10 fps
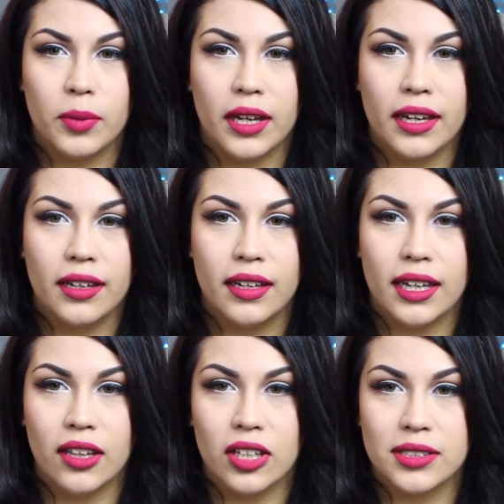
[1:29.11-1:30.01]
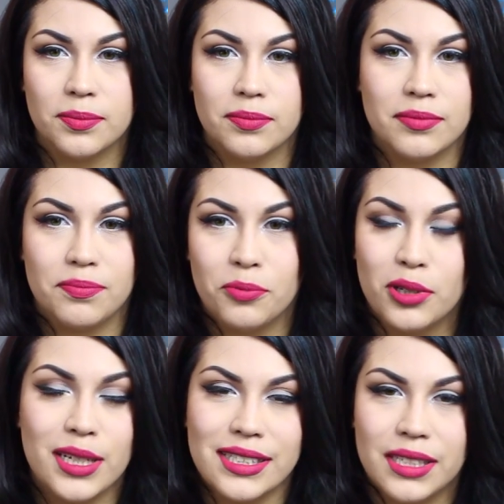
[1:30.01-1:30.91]
but it looks
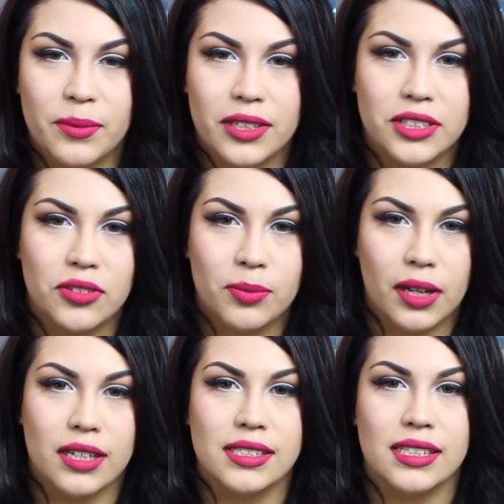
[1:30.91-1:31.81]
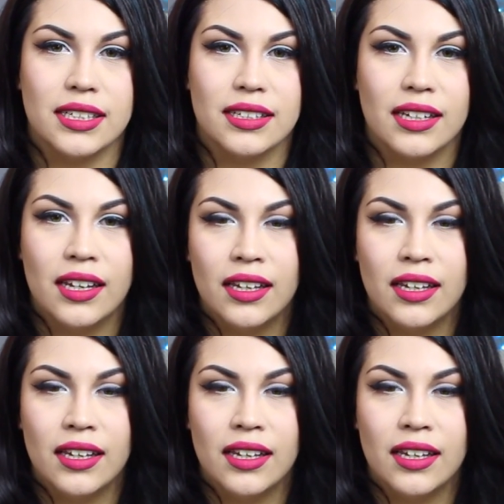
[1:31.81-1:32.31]
pretty similar to a Boston